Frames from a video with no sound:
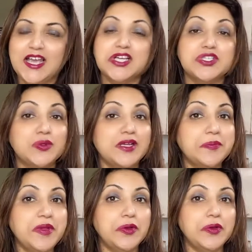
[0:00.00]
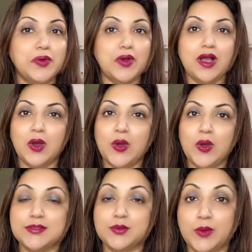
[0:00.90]
Do let me know how
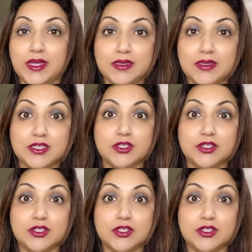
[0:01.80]
it went.